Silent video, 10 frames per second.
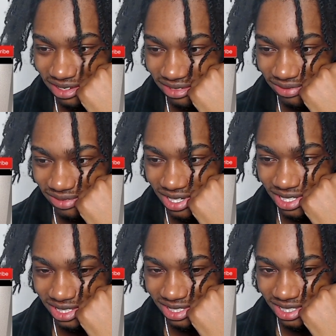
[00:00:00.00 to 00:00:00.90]
Yeah.
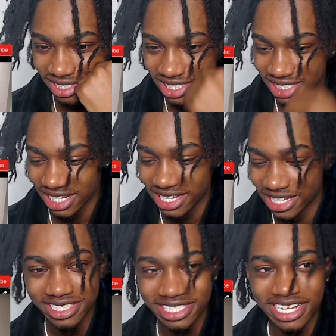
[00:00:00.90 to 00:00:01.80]
Funk. I'm glad it's like
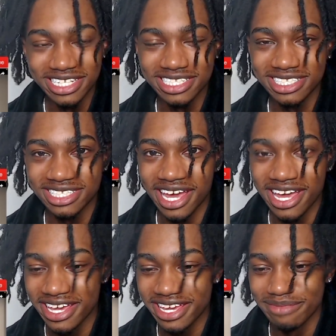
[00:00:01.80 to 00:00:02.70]
he's like he's
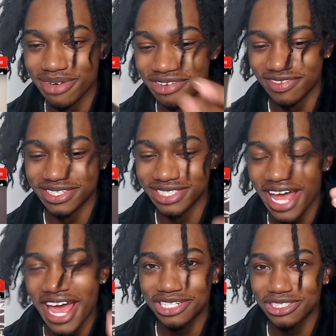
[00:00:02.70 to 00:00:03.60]
scam up his
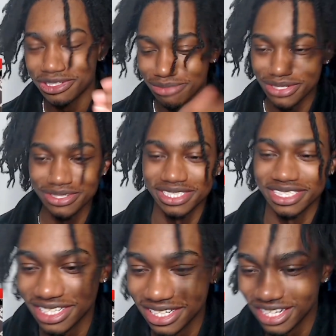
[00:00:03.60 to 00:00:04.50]
attributes and.